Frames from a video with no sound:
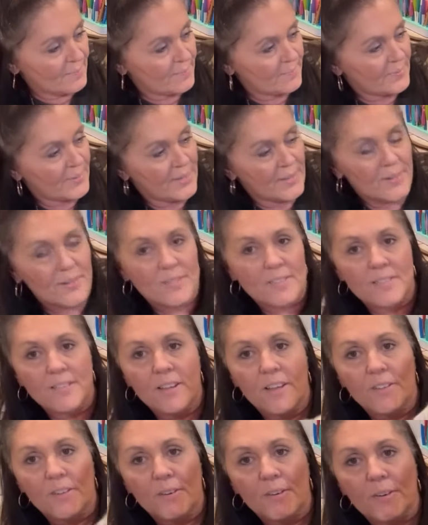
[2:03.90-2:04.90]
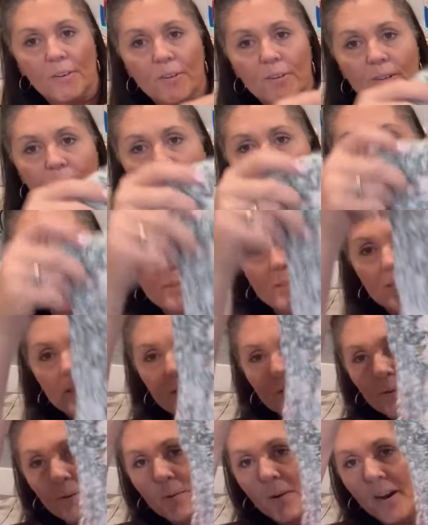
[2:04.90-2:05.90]
Here's another Christmas
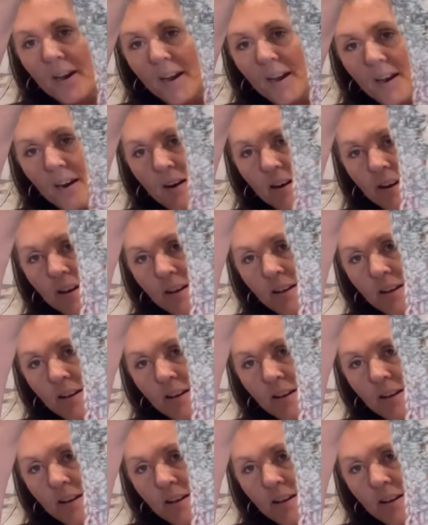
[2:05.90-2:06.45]
square.